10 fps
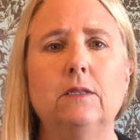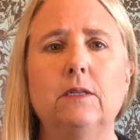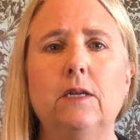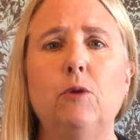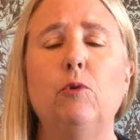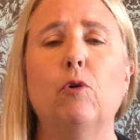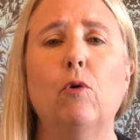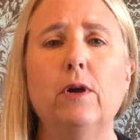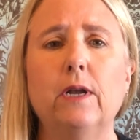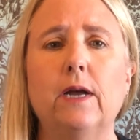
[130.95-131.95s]
to keep you
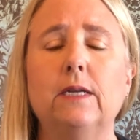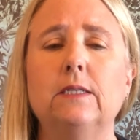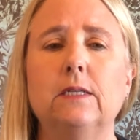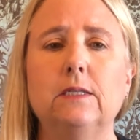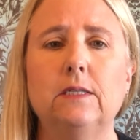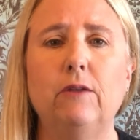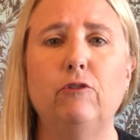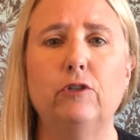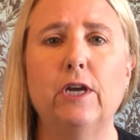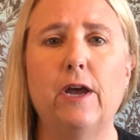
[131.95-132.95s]
organized and save
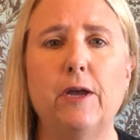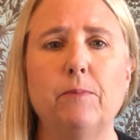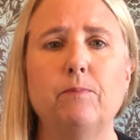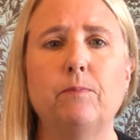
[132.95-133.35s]
you time.